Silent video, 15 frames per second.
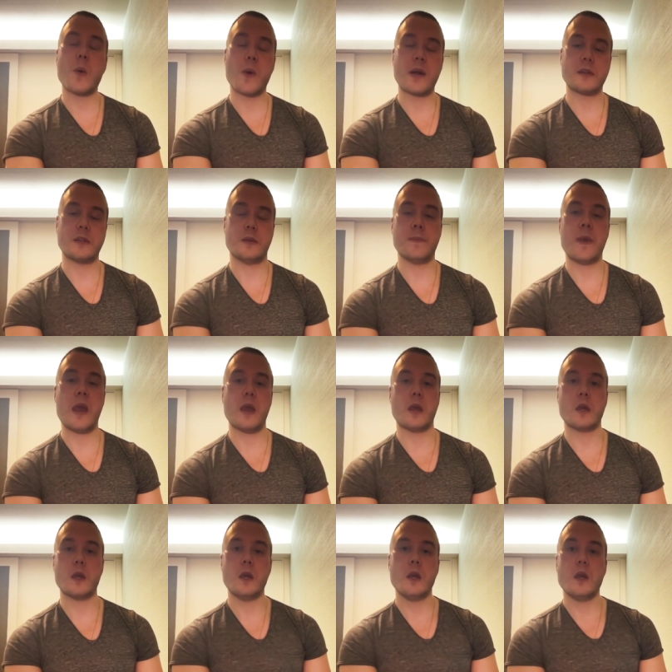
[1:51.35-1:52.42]
want to
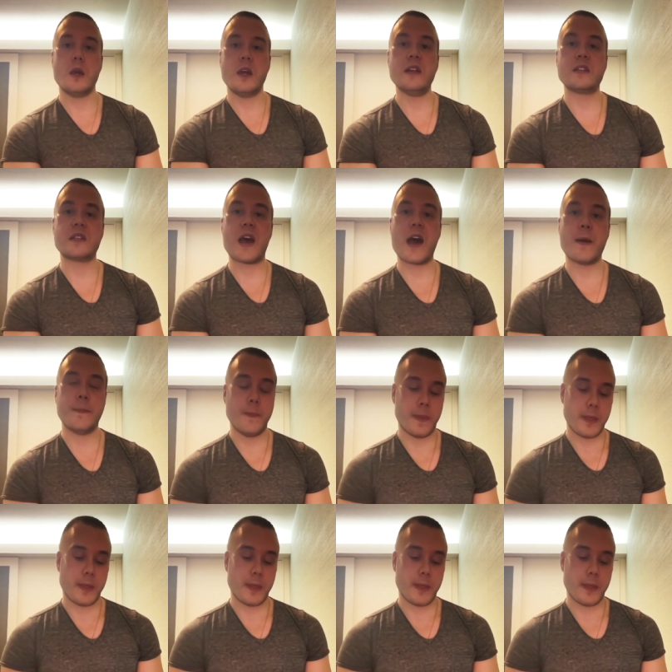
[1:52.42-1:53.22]
make is that